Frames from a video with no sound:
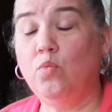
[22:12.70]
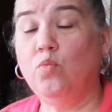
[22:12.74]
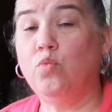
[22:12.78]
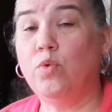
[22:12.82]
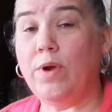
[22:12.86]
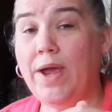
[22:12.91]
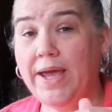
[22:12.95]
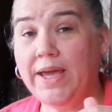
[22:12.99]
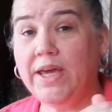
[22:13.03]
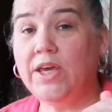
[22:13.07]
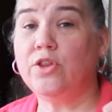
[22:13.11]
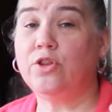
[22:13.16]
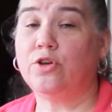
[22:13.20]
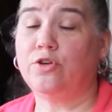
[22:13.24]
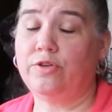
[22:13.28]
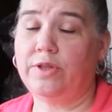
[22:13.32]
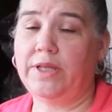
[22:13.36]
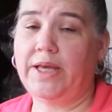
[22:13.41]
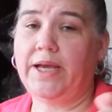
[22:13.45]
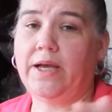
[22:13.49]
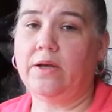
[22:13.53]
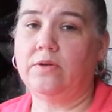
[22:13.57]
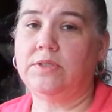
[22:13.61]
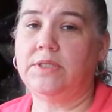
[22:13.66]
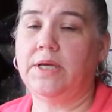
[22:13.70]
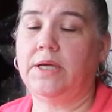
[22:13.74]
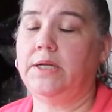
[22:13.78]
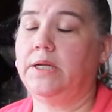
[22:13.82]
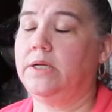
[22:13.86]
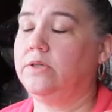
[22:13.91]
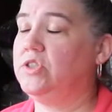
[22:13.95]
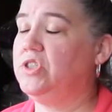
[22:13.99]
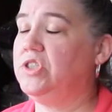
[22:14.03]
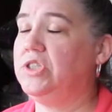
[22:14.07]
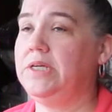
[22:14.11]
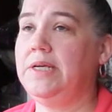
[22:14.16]
regular Lego set.
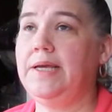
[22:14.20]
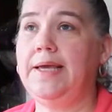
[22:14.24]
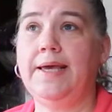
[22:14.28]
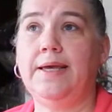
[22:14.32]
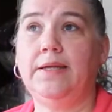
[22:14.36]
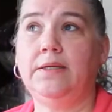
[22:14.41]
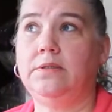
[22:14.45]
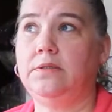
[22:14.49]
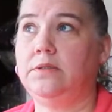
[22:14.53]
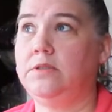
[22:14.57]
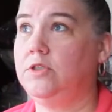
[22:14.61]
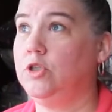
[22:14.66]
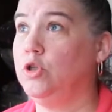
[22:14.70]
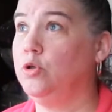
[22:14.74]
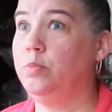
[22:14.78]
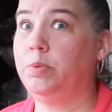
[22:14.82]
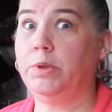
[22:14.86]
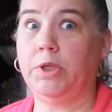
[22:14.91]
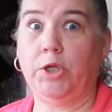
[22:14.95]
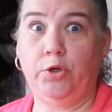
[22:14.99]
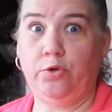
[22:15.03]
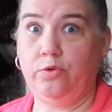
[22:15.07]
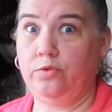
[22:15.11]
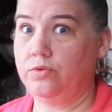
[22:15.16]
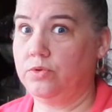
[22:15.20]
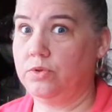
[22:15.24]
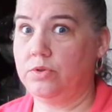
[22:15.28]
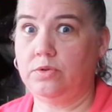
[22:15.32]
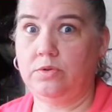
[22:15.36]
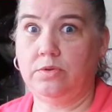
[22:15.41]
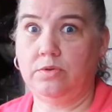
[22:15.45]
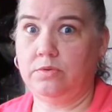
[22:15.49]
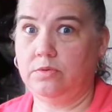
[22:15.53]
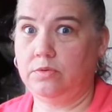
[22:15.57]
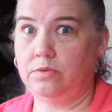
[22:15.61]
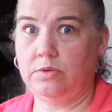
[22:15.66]
Now, she had
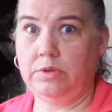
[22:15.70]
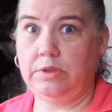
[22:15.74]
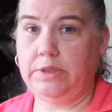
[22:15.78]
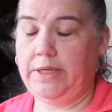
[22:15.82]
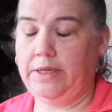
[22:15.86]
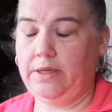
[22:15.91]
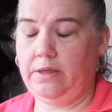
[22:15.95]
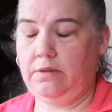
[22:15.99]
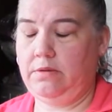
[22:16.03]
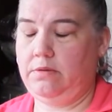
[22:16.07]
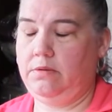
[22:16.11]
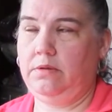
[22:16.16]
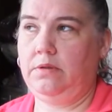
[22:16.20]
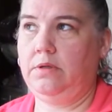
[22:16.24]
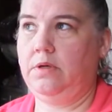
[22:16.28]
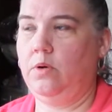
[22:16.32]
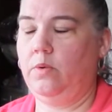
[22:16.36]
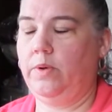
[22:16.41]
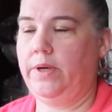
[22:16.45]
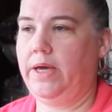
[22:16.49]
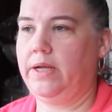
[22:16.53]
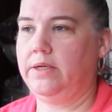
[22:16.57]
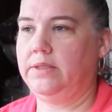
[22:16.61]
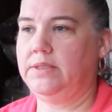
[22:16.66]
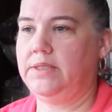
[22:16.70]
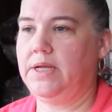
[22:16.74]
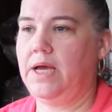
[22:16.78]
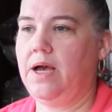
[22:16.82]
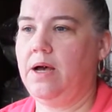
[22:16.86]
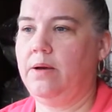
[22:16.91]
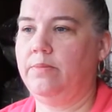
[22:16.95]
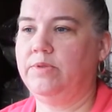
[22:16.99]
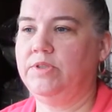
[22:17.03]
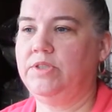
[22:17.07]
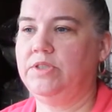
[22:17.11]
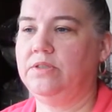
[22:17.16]
Duplos, like, going out of
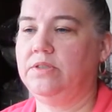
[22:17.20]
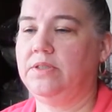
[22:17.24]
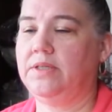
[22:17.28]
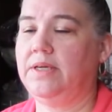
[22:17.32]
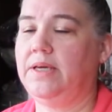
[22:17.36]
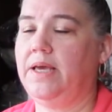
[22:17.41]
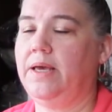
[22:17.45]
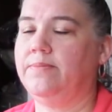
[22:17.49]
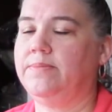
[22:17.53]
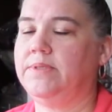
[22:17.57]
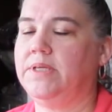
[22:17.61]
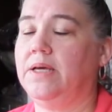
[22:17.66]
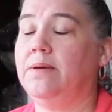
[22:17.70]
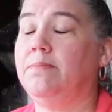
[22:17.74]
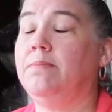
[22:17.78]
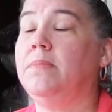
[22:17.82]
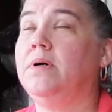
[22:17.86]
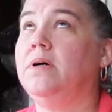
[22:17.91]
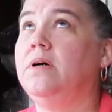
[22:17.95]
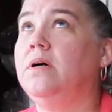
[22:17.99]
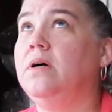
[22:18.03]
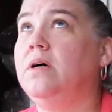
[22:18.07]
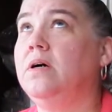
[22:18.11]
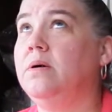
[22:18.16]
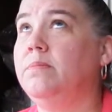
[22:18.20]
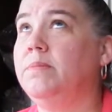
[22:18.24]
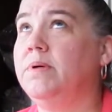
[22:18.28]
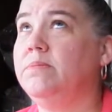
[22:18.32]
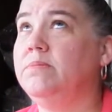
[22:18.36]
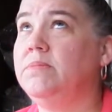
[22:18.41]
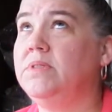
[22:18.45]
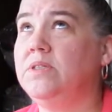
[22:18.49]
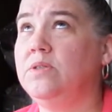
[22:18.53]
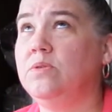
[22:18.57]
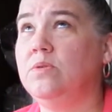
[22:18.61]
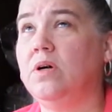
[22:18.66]
style, but she kept saying, Mom,
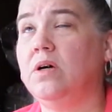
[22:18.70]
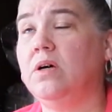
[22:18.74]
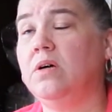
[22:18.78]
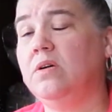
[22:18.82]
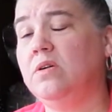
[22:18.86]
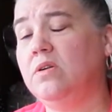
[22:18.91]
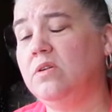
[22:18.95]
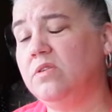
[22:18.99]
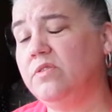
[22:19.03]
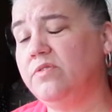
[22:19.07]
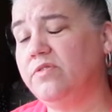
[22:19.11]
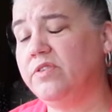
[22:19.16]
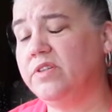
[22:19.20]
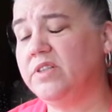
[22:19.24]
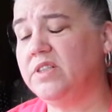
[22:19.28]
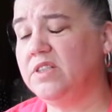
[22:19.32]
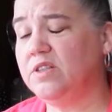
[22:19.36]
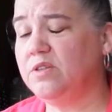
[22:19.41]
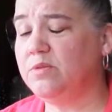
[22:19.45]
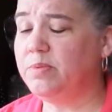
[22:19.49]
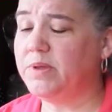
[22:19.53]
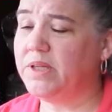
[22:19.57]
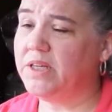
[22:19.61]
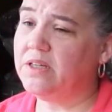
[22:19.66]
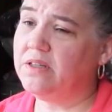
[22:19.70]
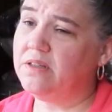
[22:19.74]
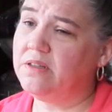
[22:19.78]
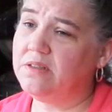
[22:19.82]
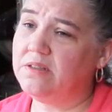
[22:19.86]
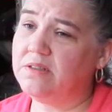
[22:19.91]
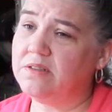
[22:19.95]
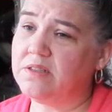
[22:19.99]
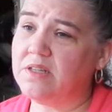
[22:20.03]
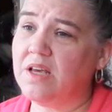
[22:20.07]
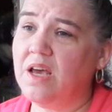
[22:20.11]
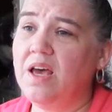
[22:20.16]
I'm too old for
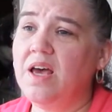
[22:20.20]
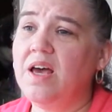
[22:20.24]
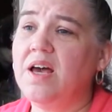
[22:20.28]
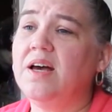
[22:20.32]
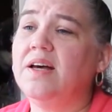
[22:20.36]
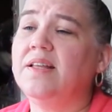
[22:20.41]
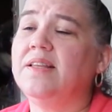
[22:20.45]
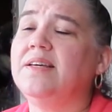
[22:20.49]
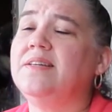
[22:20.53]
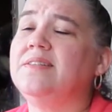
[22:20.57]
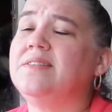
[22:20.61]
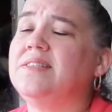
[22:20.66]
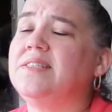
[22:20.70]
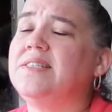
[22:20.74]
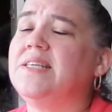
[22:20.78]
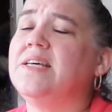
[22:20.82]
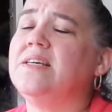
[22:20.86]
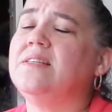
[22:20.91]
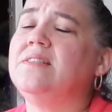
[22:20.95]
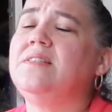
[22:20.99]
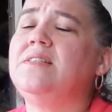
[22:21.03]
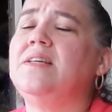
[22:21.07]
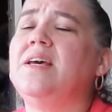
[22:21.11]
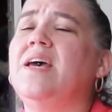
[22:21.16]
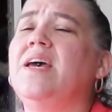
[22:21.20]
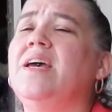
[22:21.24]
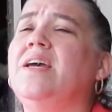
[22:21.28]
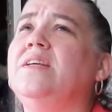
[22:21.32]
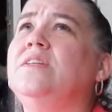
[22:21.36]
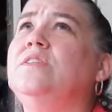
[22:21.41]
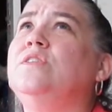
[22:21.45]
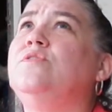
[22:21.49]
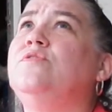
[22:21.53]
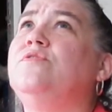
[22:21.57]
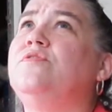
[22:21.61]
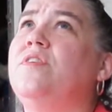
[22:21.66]
Duplos. It says to
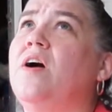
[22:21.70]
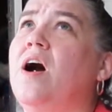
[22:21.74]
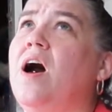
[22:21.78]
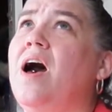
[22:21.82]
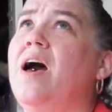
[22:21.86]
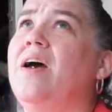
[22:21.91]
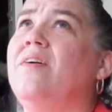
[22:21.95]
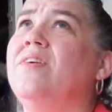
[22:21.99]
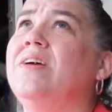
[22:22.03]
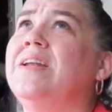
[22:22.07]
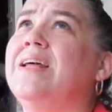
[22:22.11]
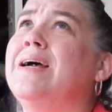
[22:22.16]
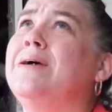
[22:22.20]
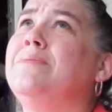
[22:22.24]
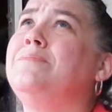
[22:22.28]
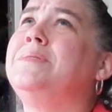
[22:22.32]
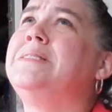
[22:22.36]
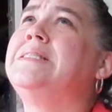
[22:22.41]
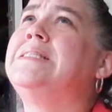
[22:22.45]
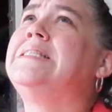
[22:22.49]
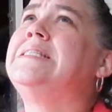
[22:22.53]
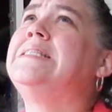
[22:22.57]
age five, and I'm